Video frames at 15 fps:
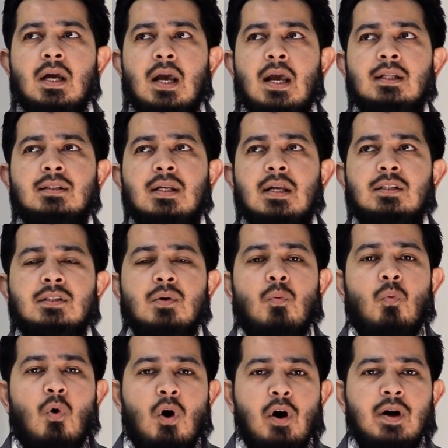It's a
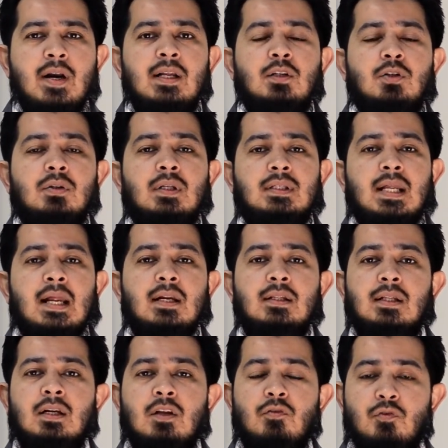warning to the tenant
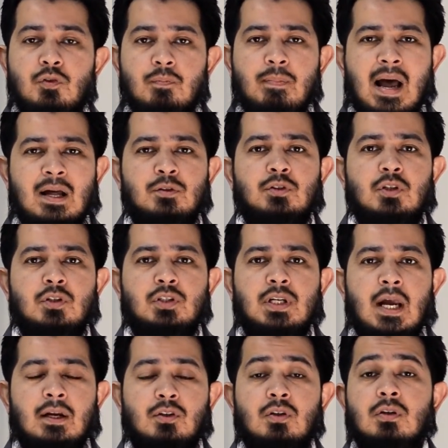that if you bounce your
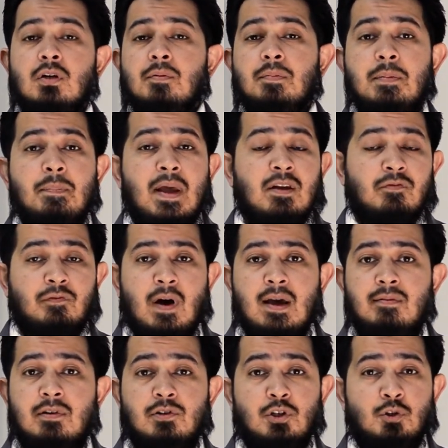check, you're going to be paying
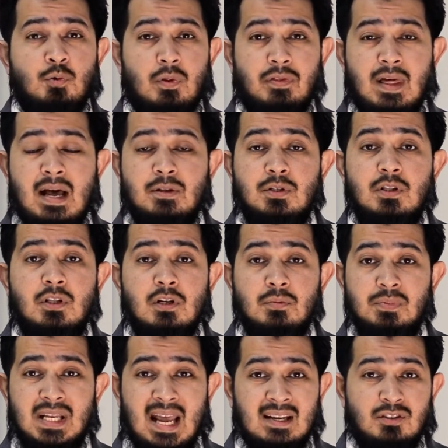500 to 1,000
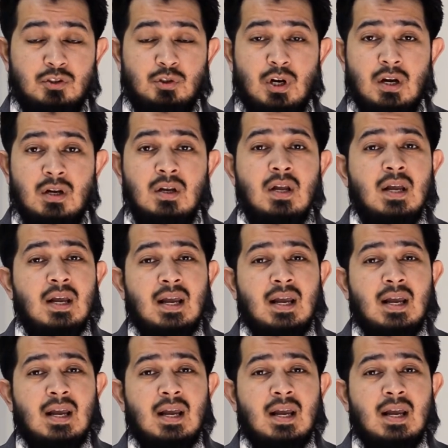dirhams extra.